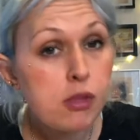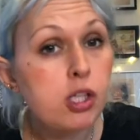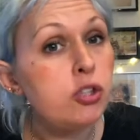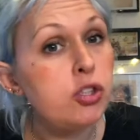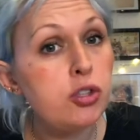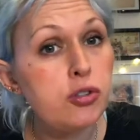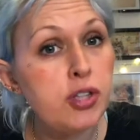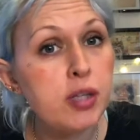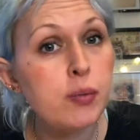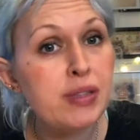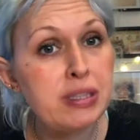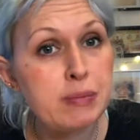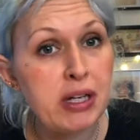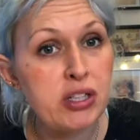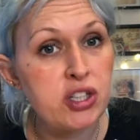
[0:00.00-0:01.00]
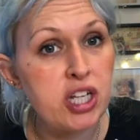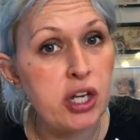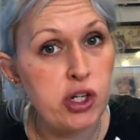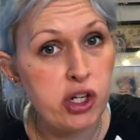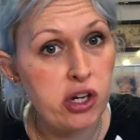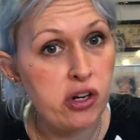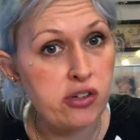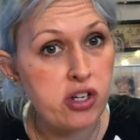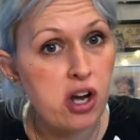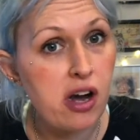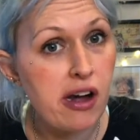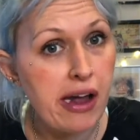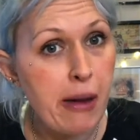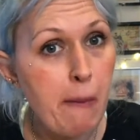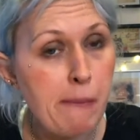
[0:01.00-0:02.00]
Do you think we smashed that
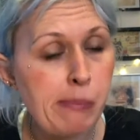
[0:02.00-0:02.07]
target?